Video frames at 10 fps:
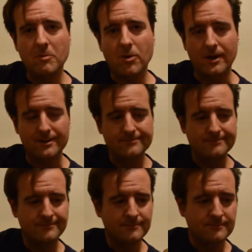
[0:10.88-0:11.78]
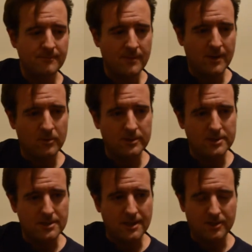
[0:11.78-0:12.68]
part where he
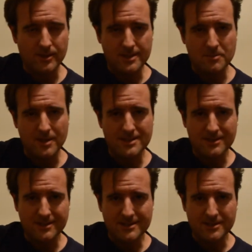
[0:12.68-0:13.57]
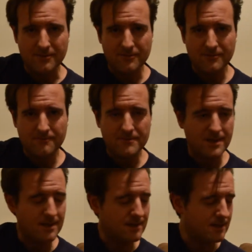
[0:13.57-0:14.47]
does all that crazy bass line stuff.
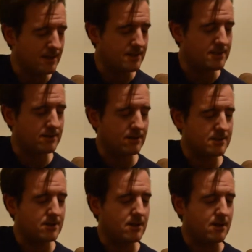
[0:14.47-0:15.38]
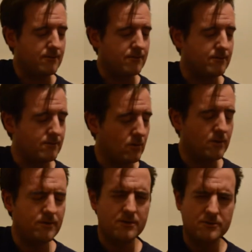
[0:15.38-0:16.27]
He starts off,
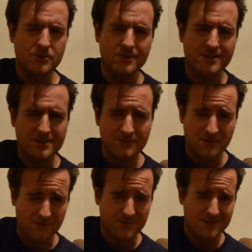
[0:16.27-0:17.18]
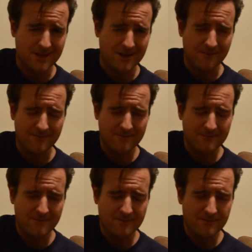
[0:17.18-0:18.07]
if you've joined us for the first time,
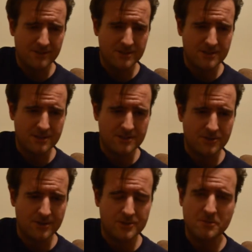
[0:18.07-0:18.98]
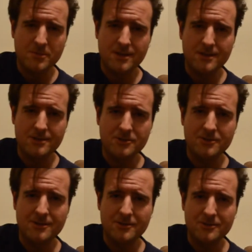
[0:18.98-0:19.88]
your 6th string should be
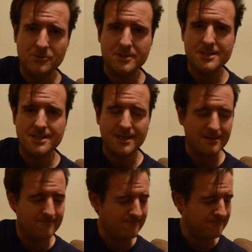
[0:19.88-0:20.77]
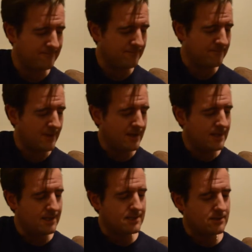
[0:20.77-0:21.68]
tuned out to a C.
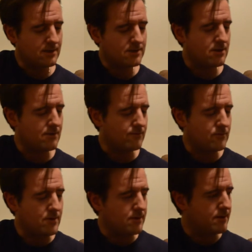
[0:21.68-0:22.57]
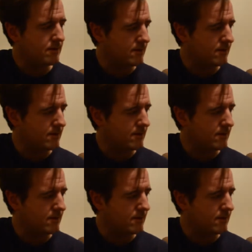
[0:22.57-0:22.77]
He starts off with